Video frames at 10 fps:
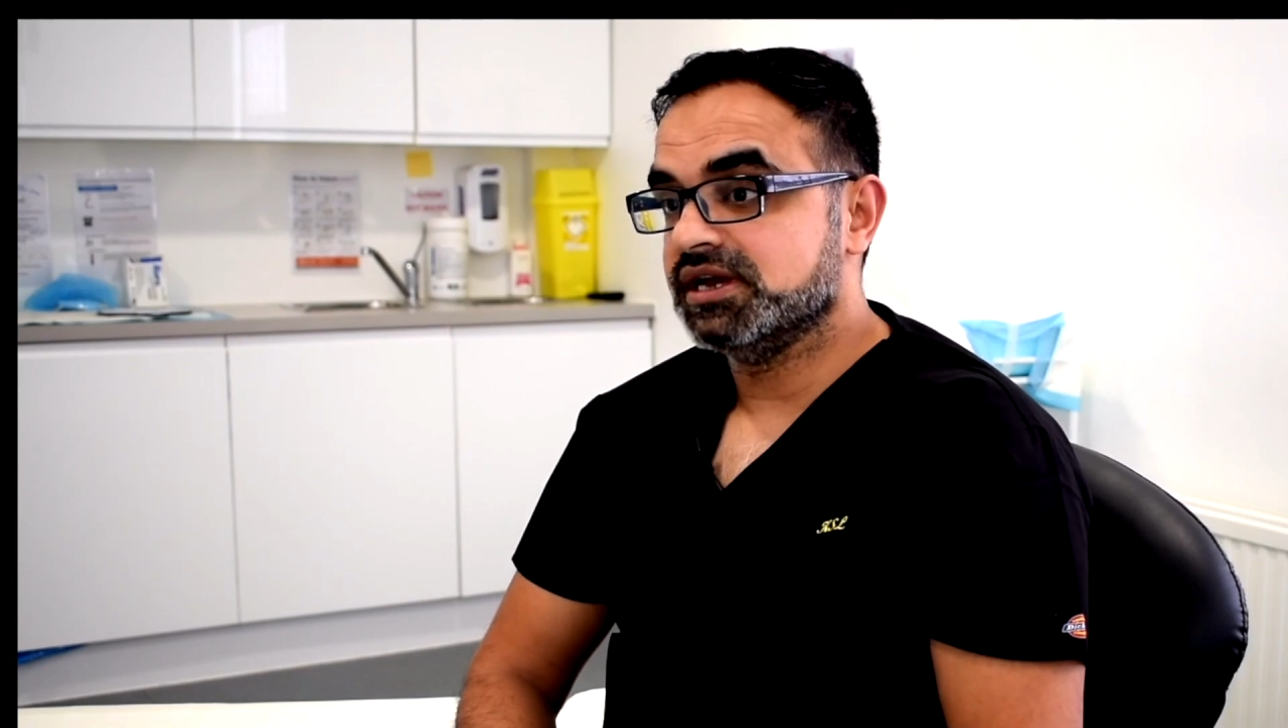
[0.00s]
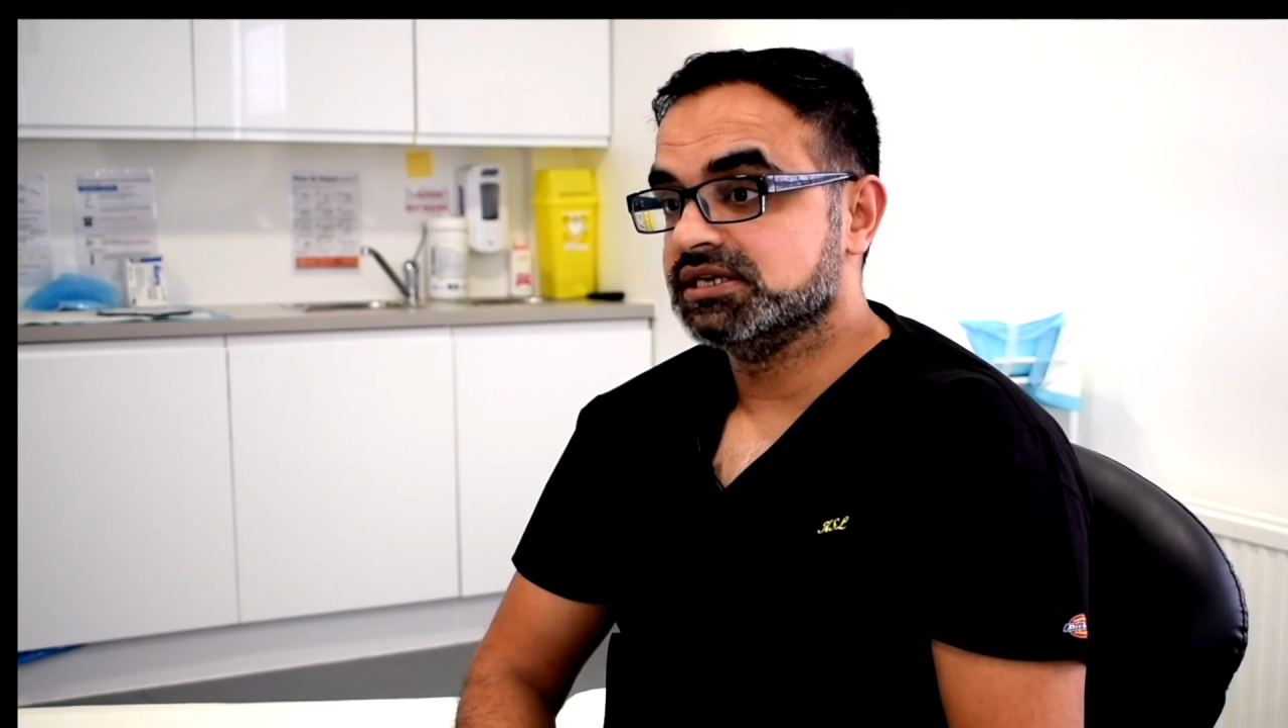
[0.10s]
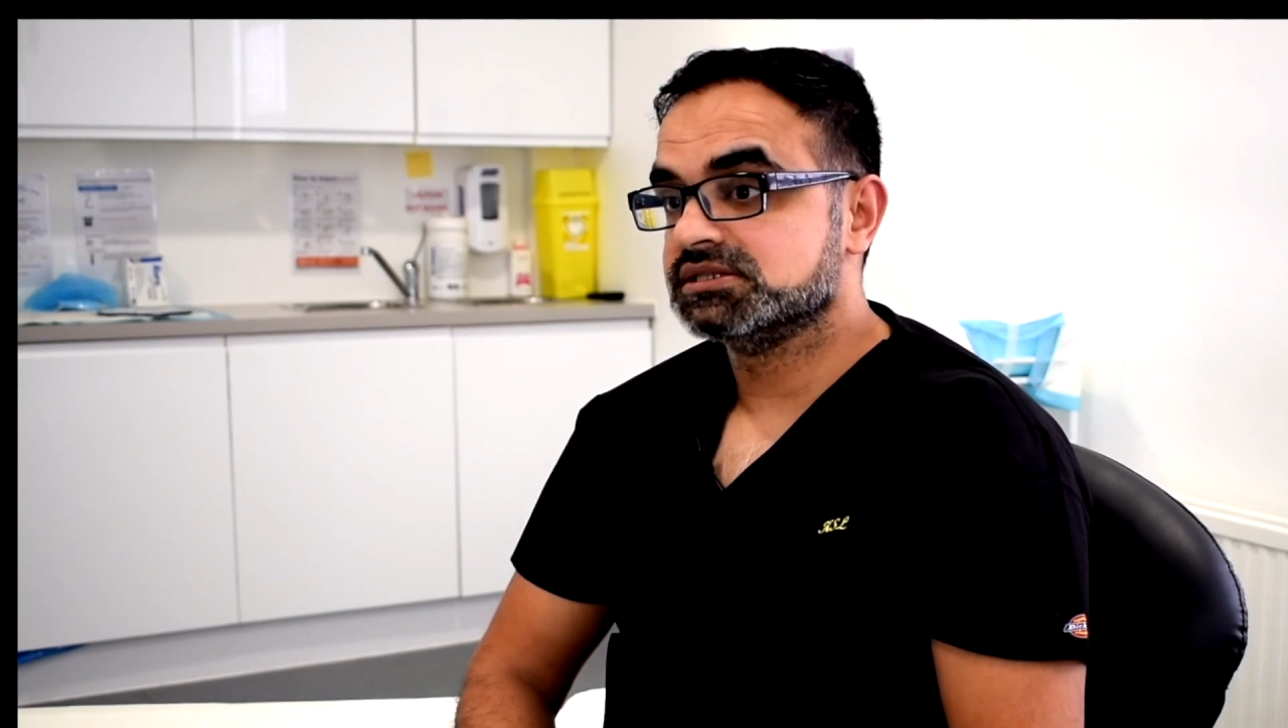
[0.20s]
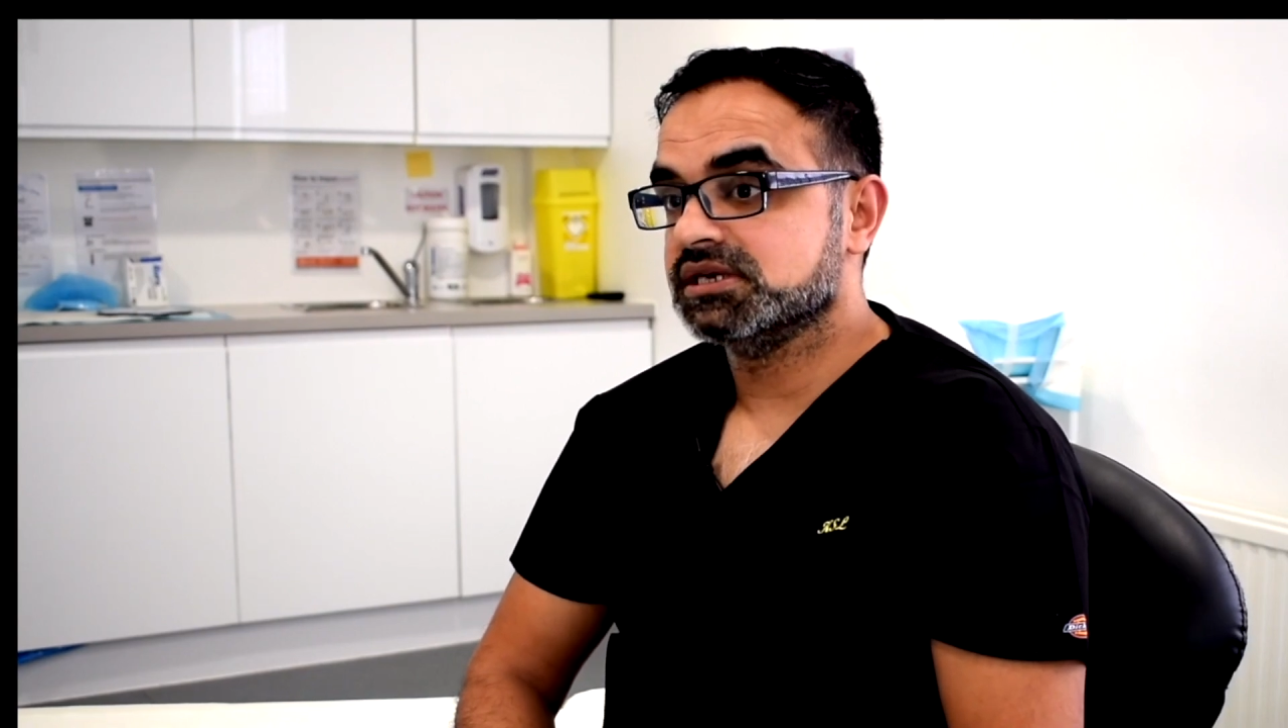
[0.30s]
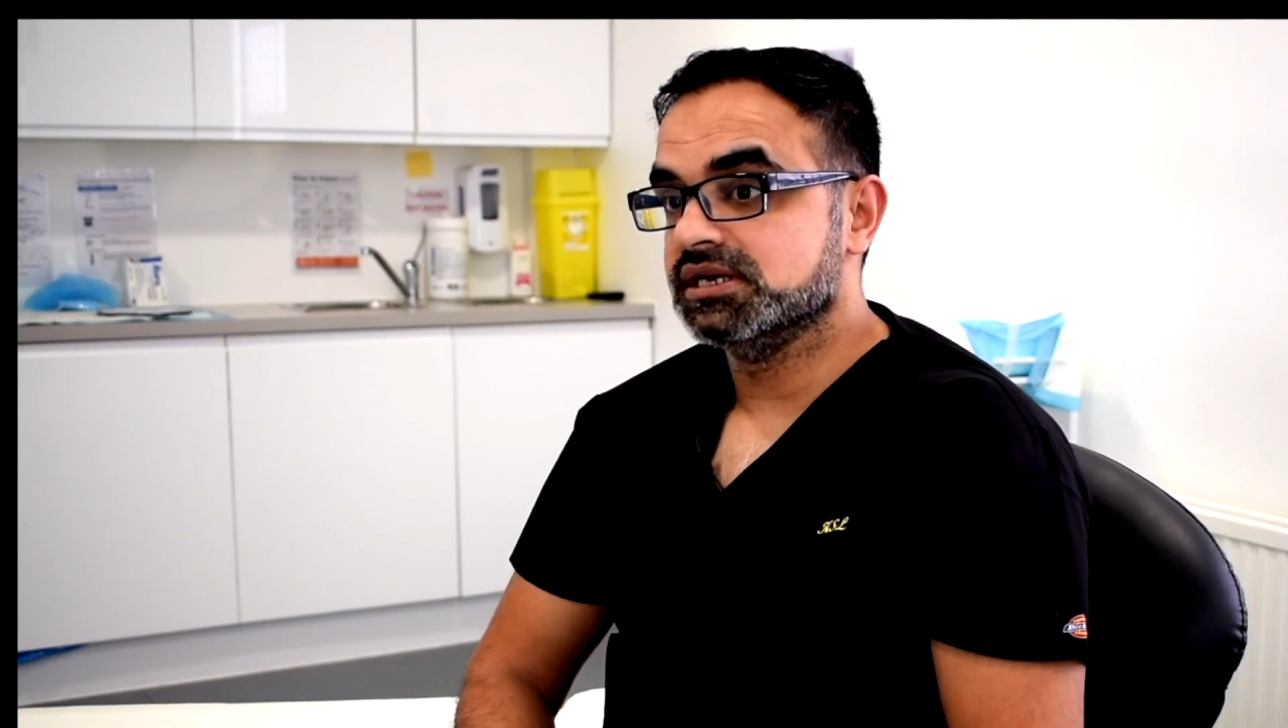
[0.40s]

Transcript: phase